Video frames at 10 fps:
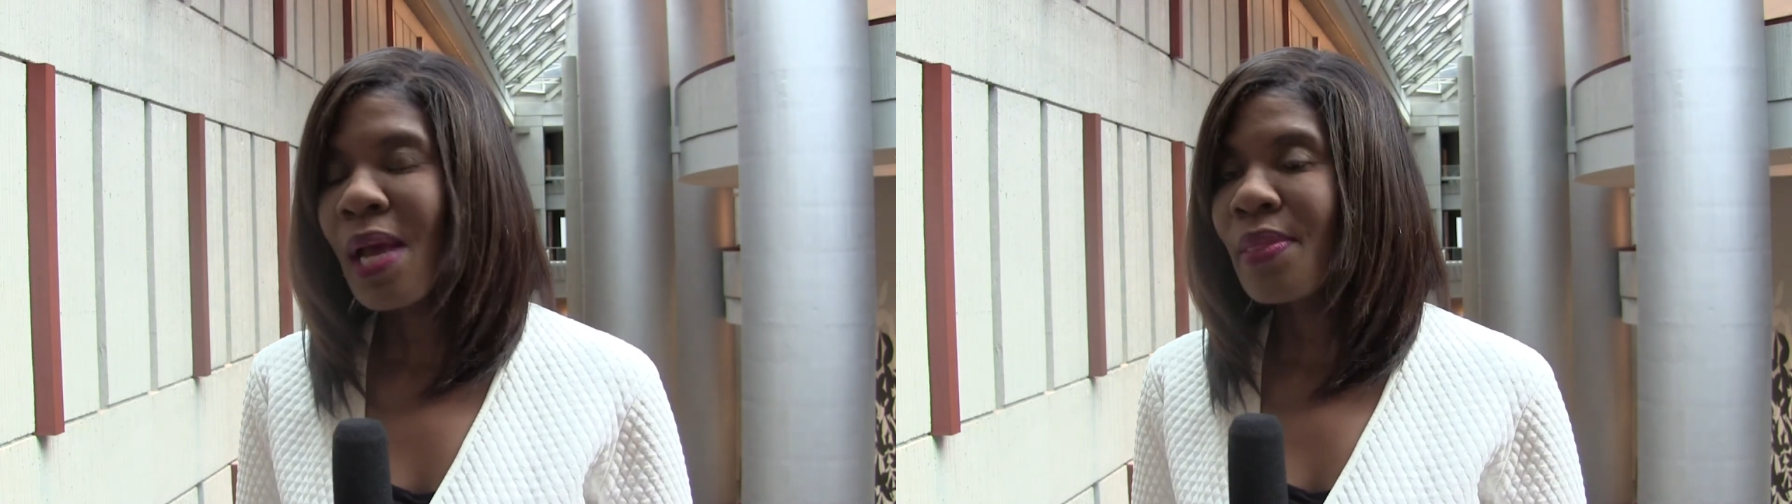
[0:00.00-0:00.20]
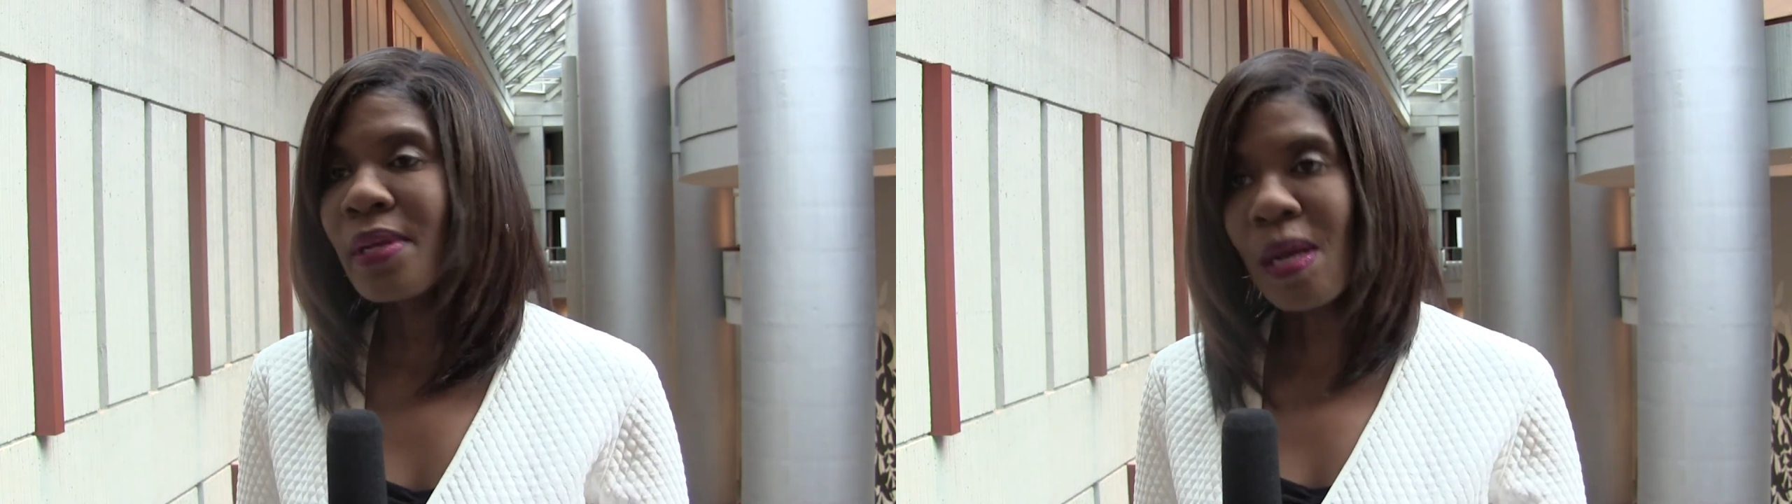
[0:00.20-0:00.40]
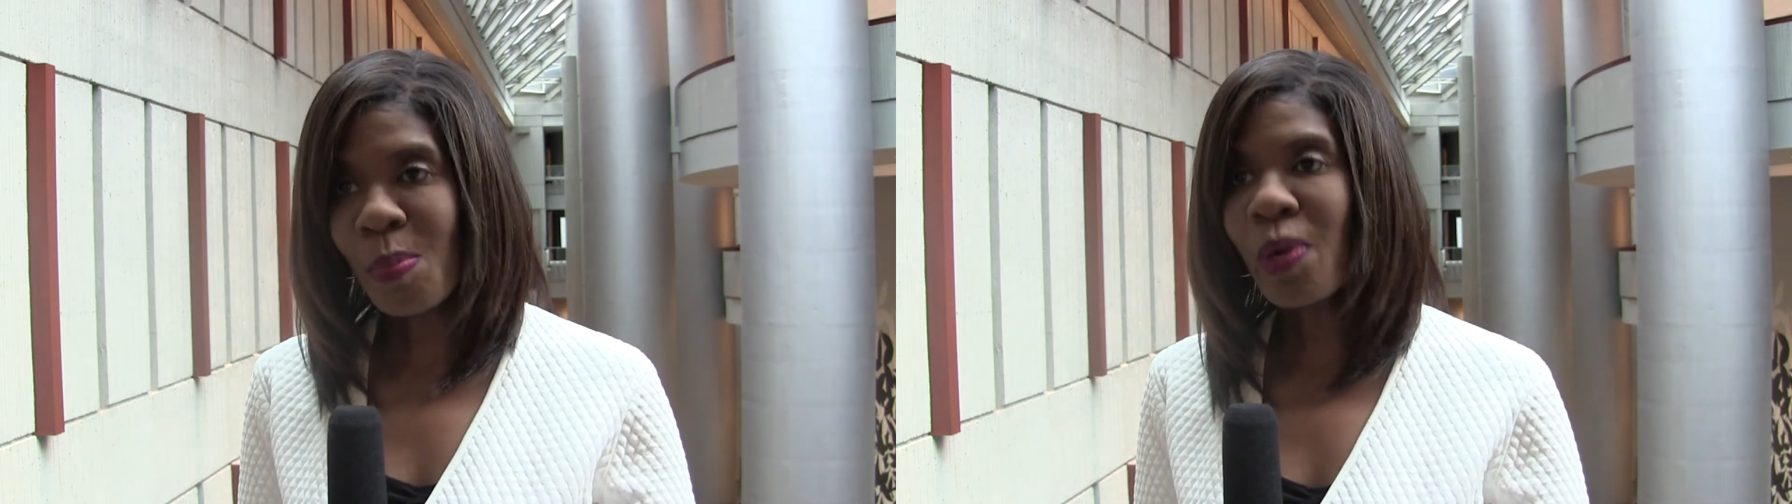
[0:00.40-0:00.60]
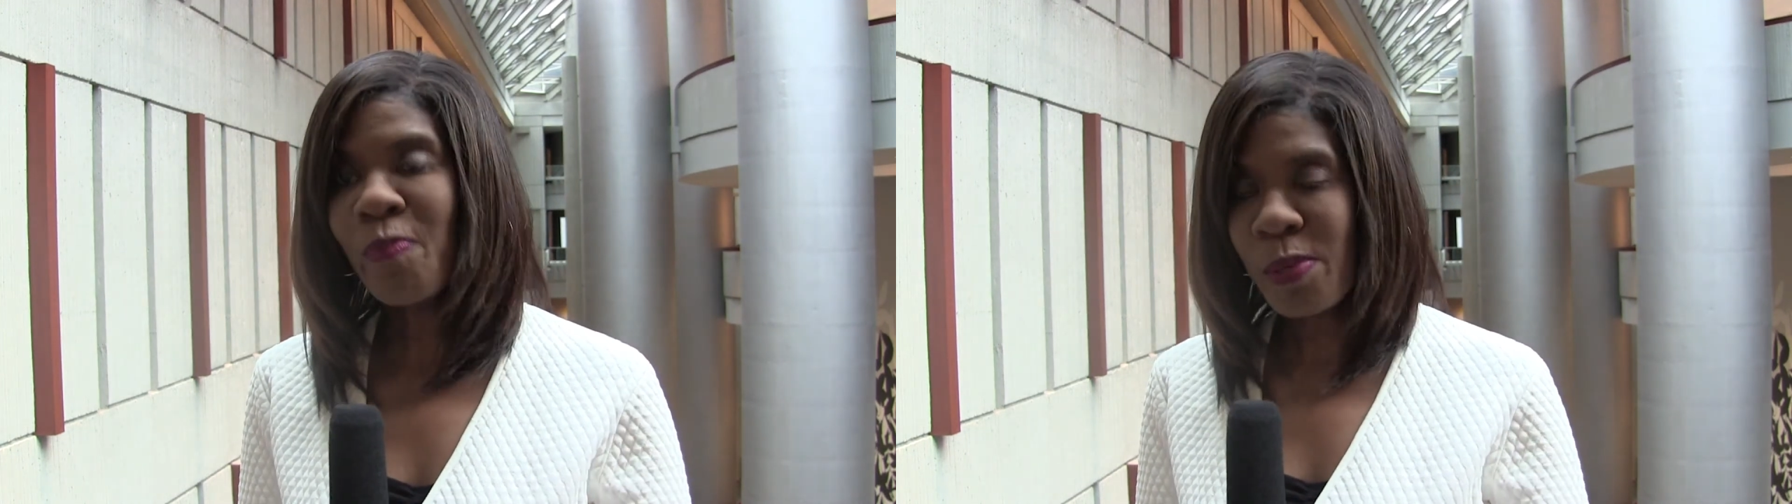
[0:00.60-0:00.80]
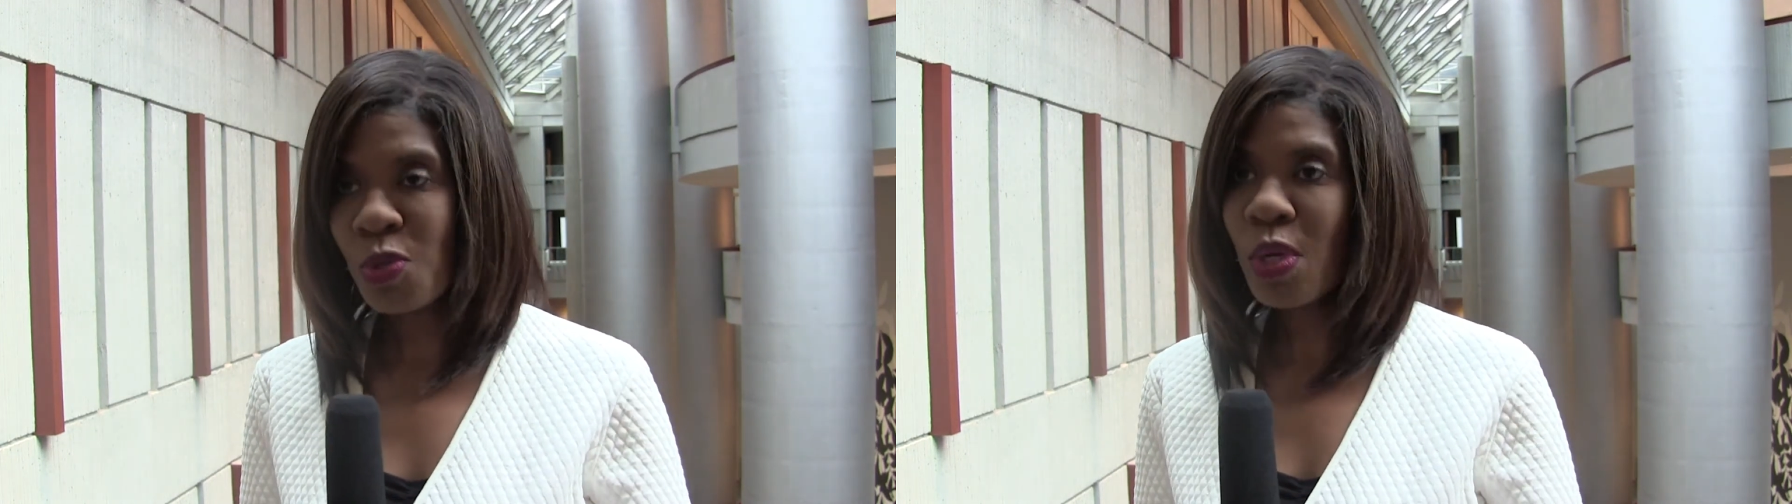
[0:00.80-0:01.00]
the number
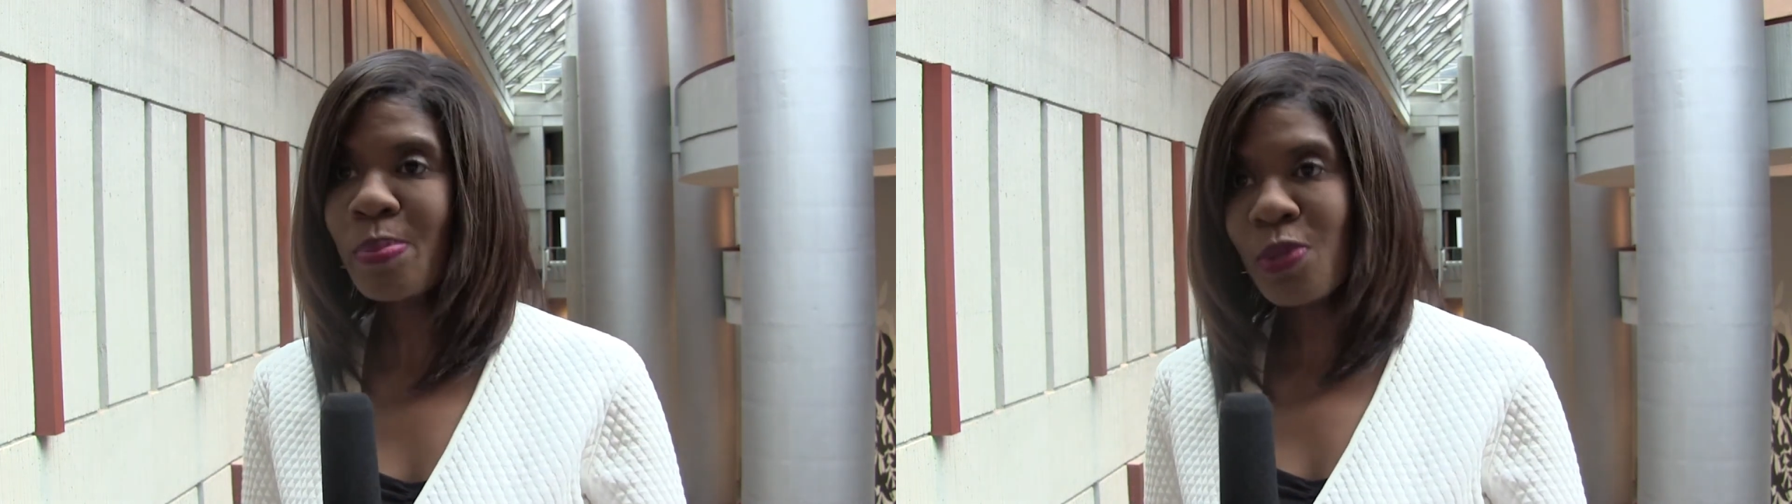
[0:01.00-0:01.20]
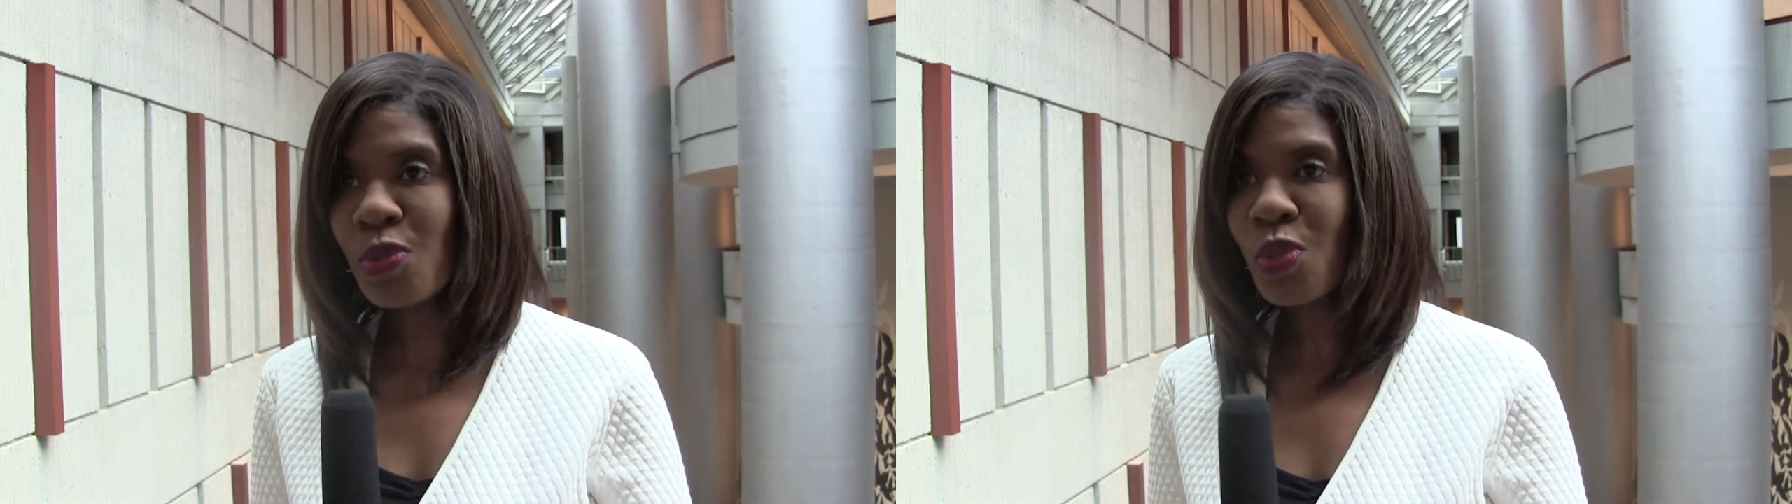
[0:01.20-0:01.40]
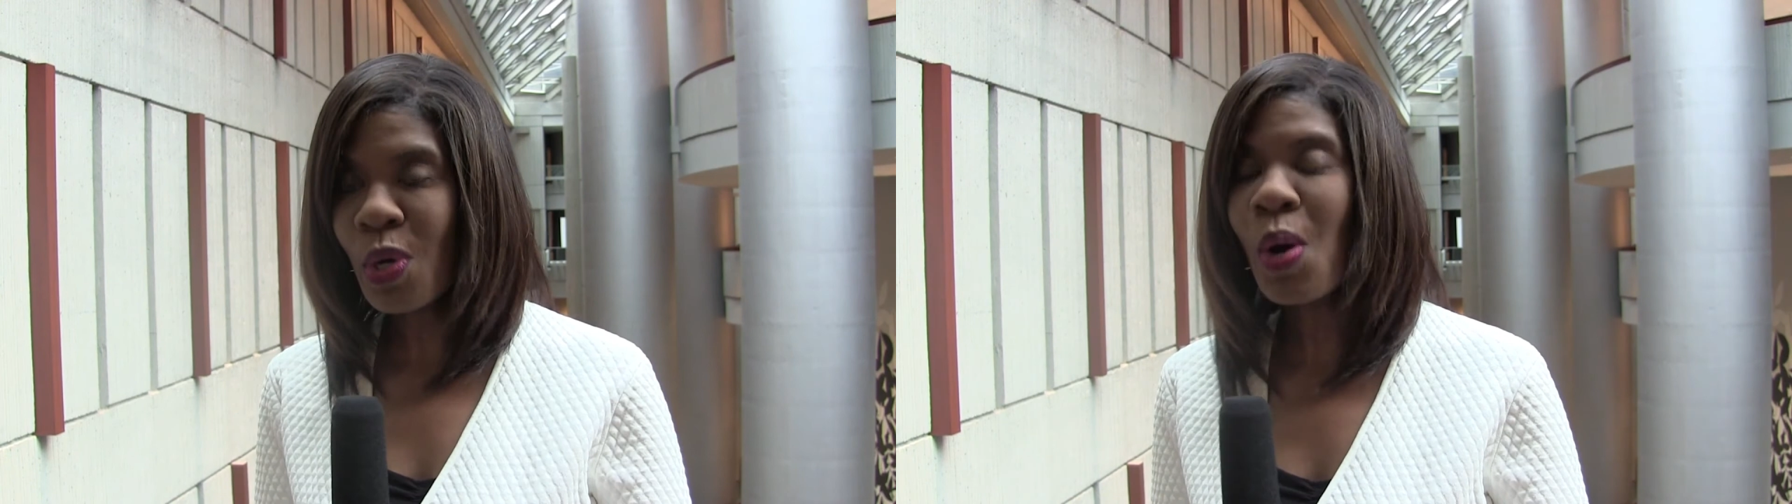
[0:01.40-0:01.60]
of prescriptions are